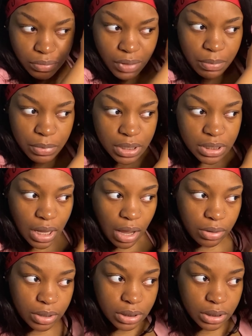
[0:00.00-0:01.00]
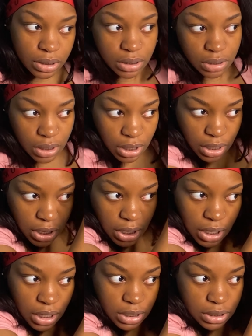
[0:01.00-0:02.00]
but it's all good.
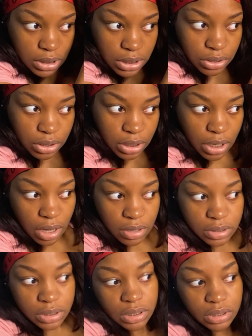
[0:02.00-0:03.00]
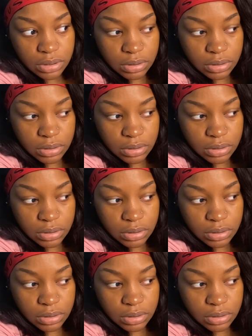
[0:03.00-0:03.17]
It's literally all good.